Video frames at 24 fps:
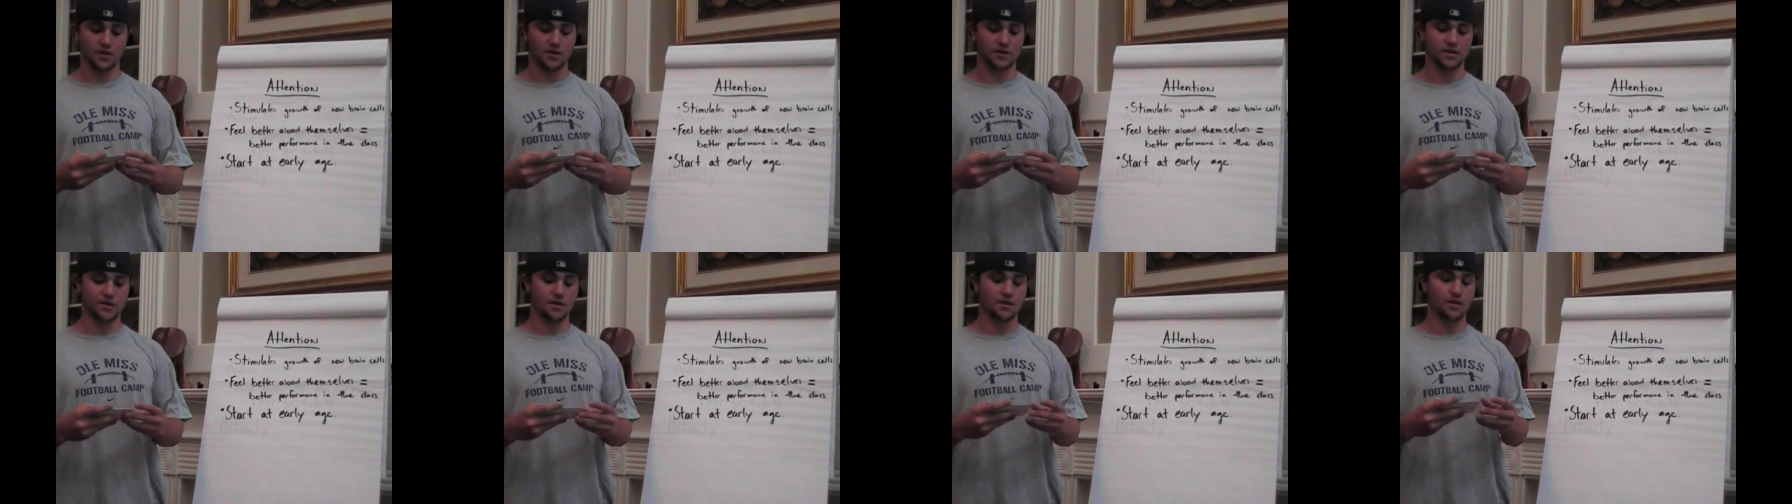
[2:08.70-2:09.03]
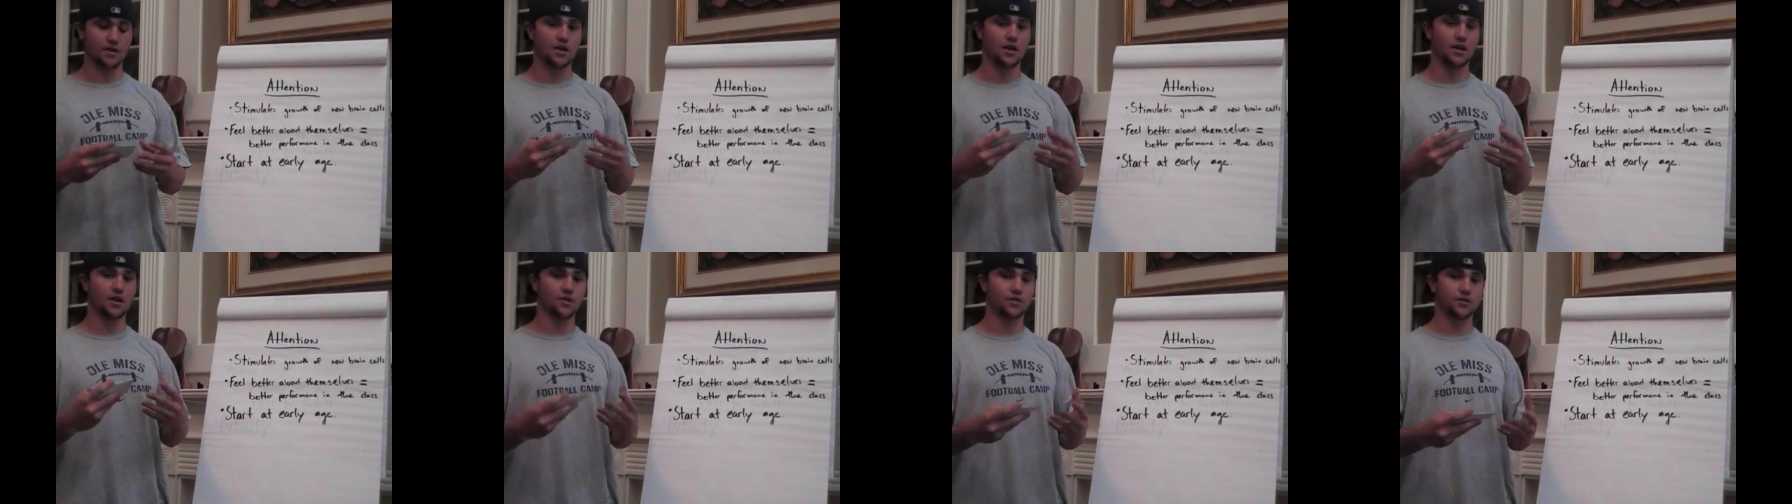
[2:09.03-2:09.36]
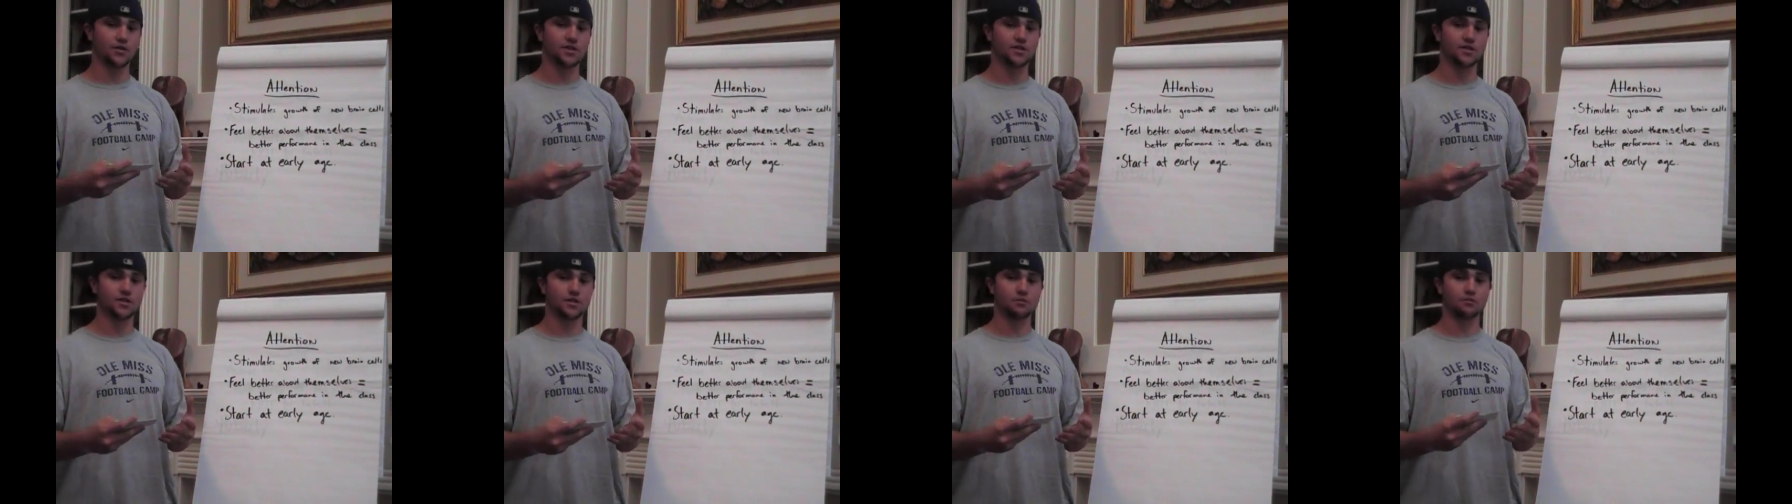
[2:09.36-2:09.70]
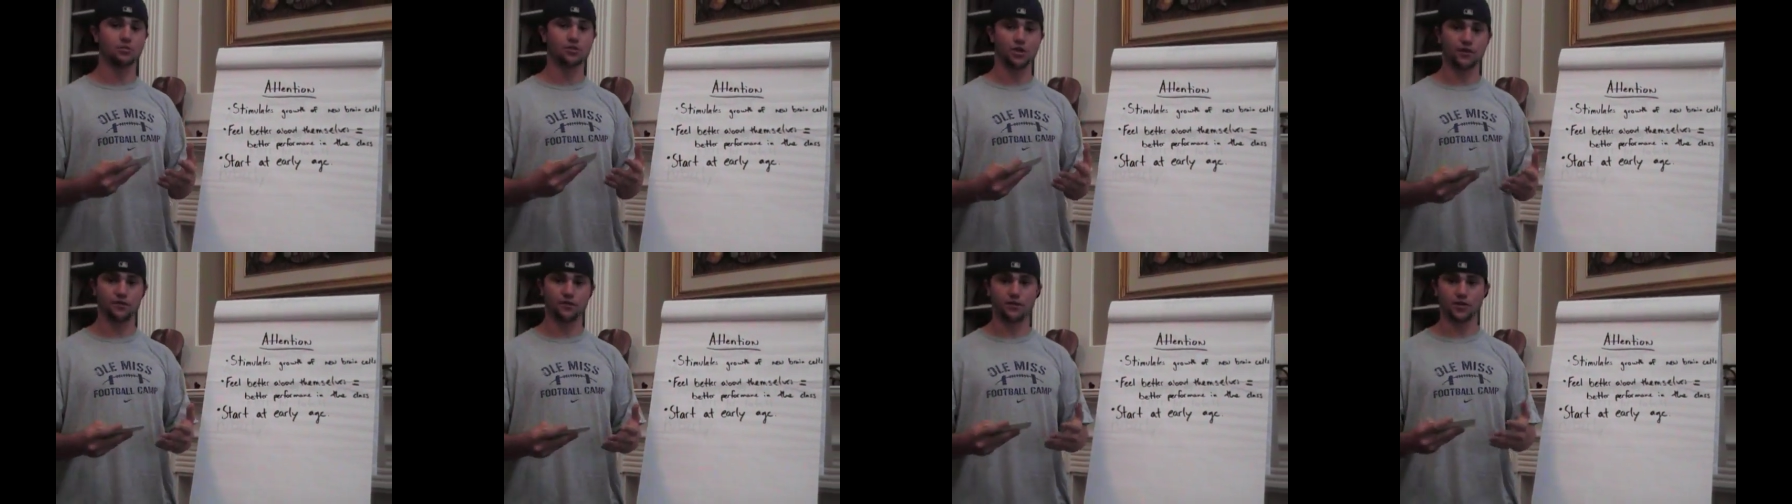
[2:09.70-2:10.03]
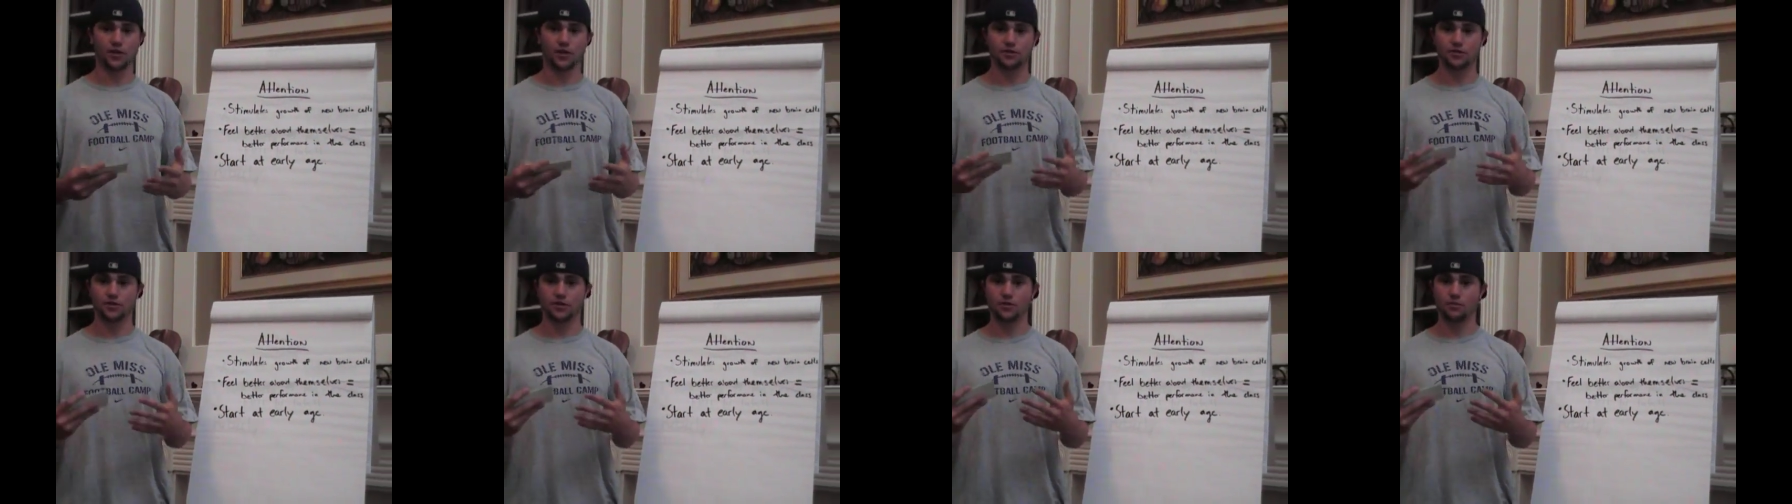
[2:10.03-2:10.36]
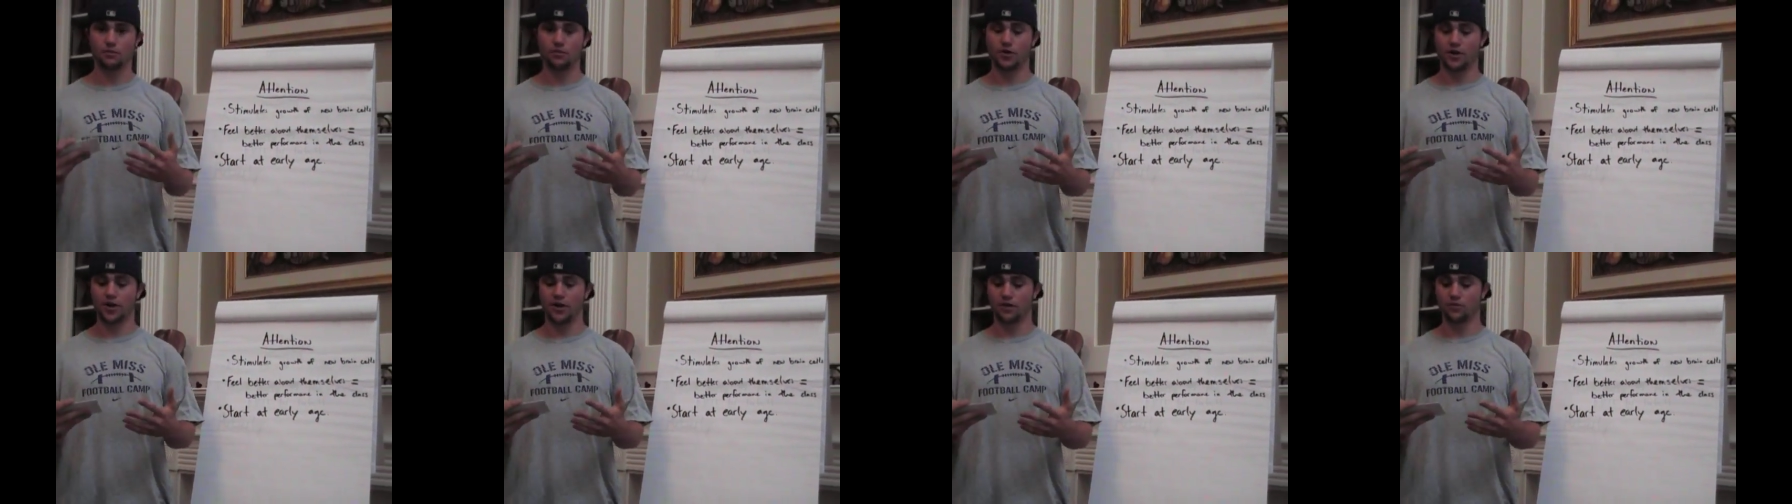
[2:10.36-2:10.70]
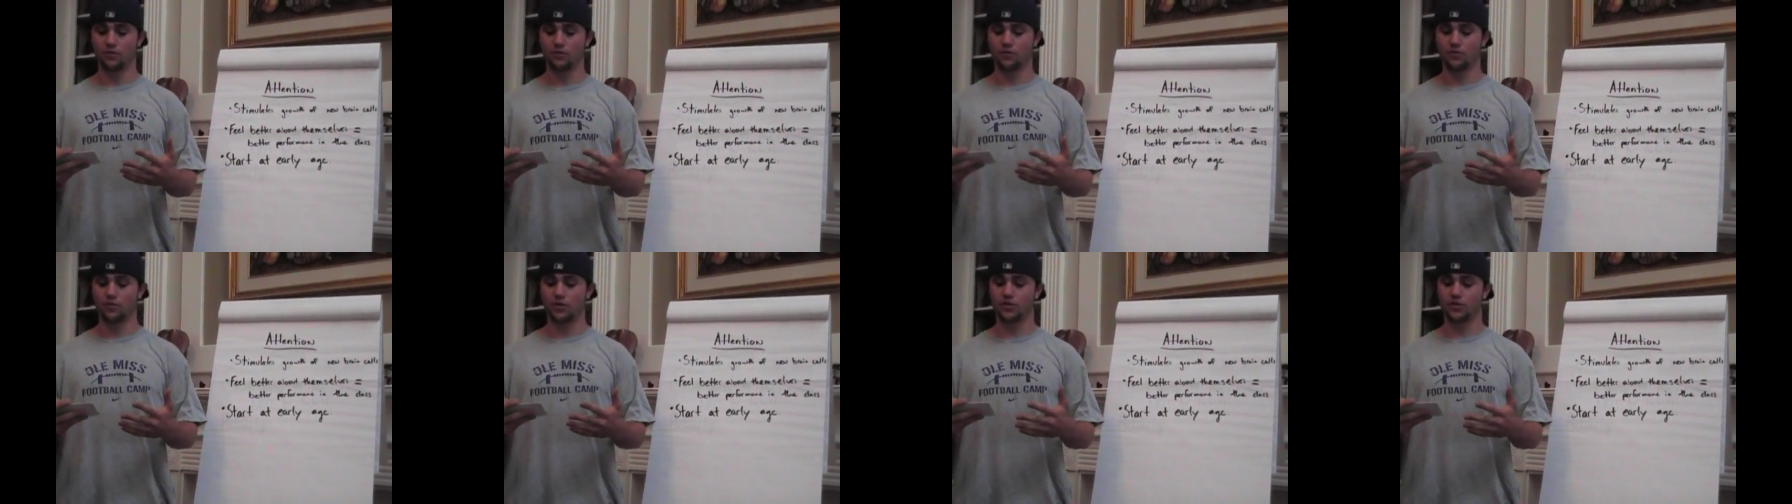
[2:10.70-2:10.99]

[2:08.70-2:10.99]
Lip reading: this increases blood flow to the brain,